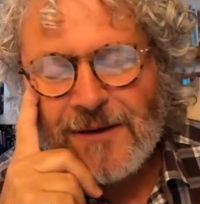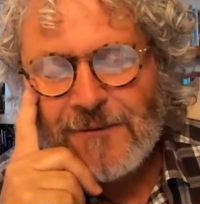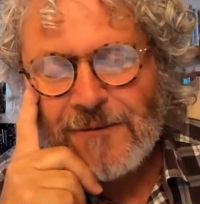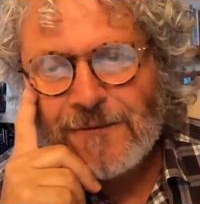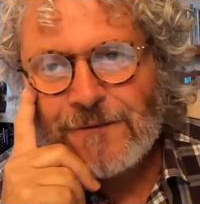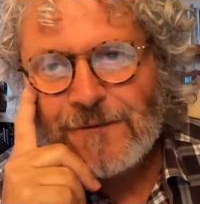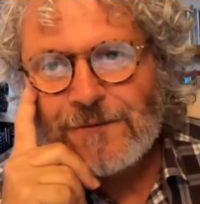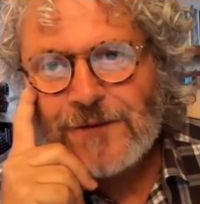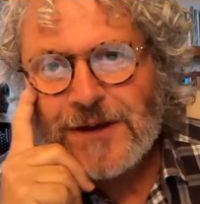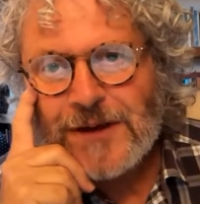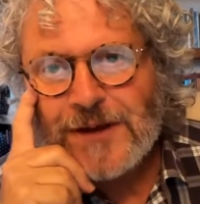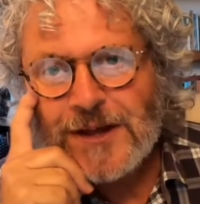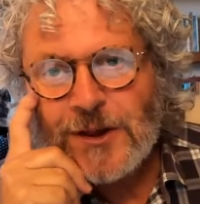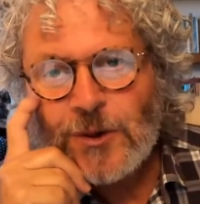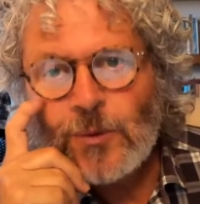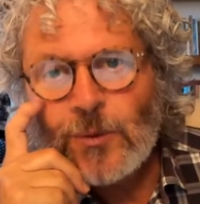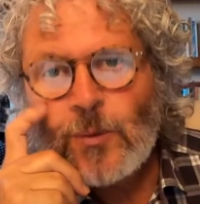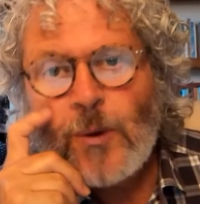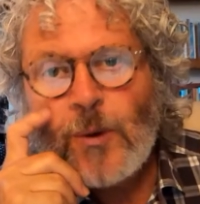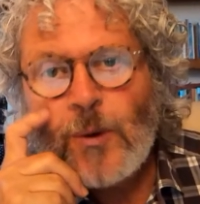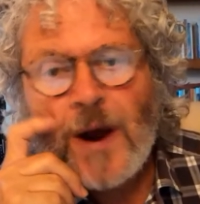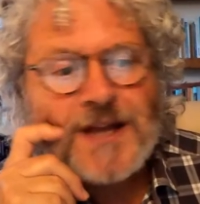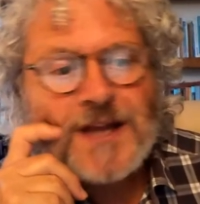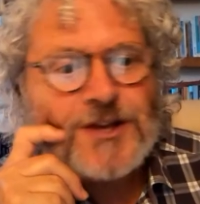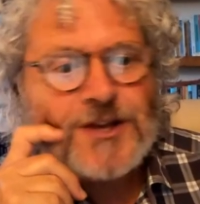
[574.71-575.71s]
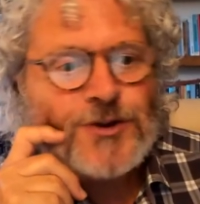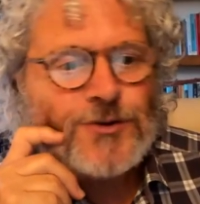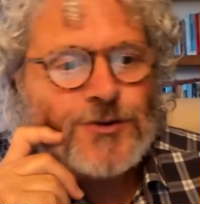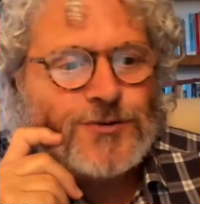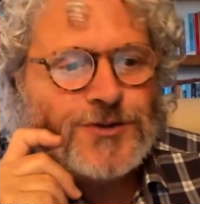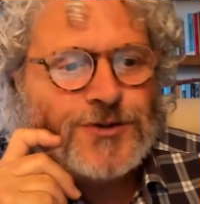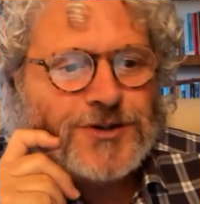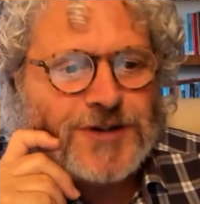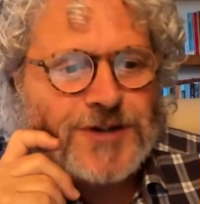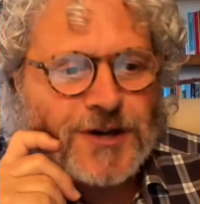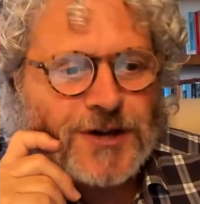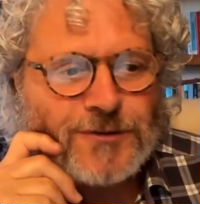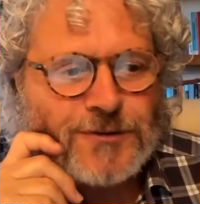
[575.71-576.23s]
feel where you
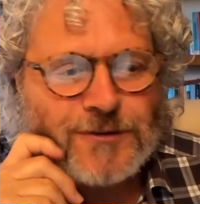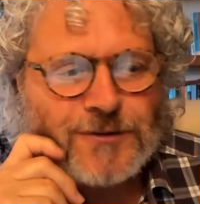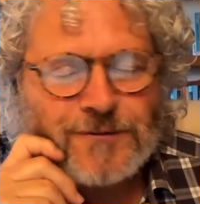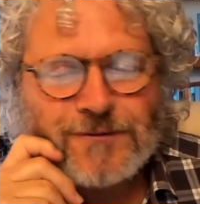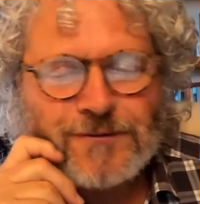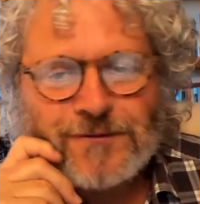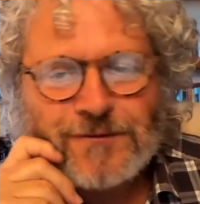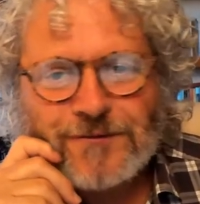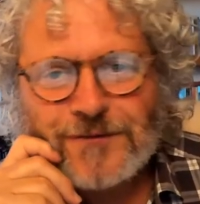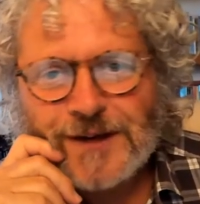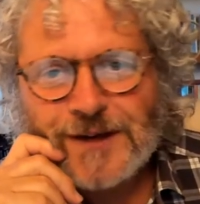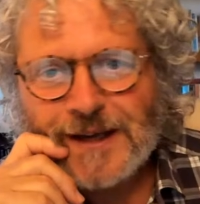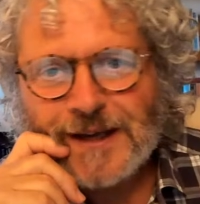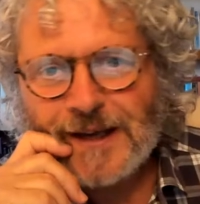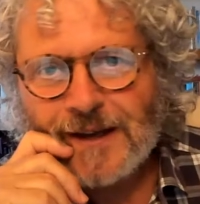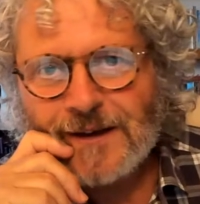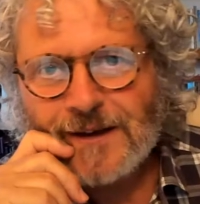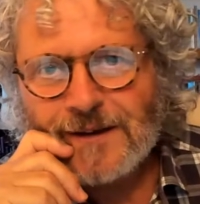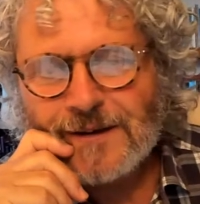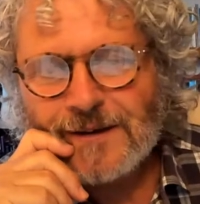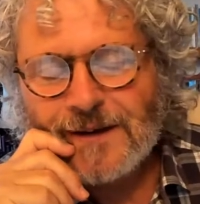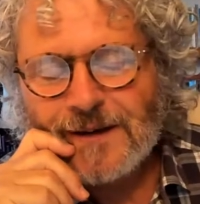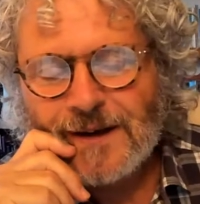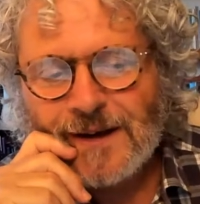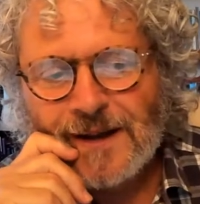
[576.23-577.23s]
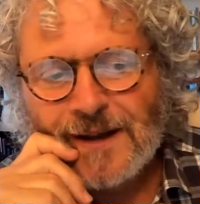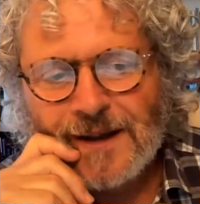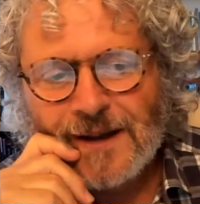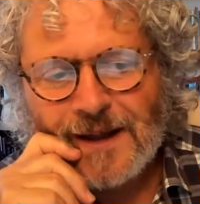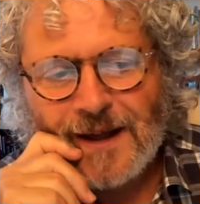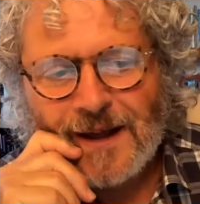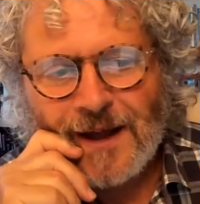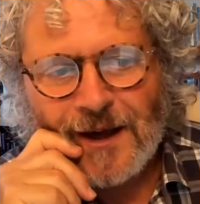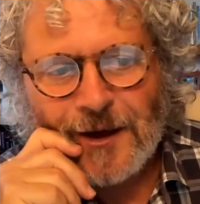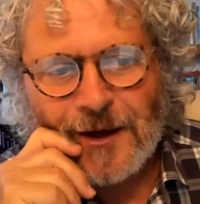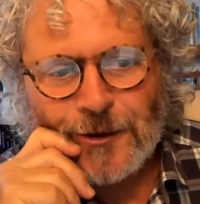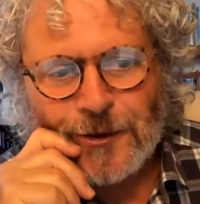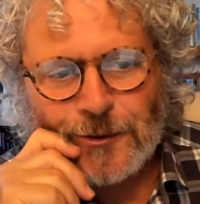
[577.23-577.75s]
don't feel at
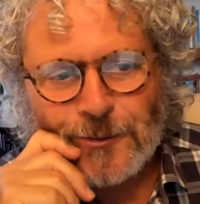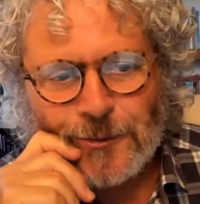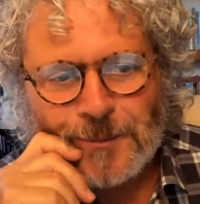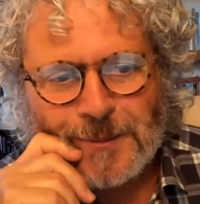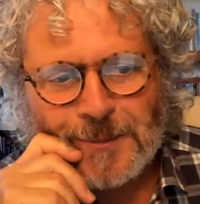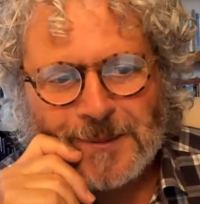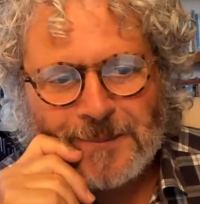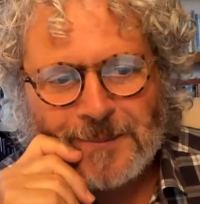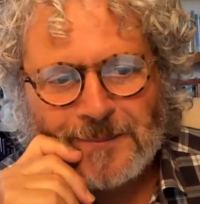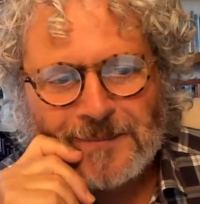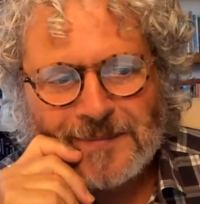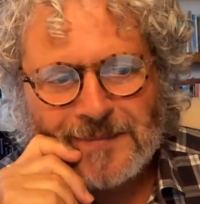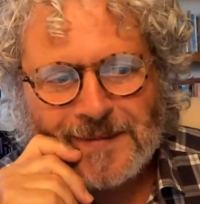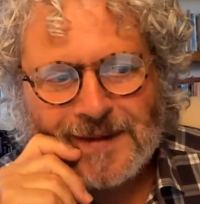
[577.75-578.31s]
home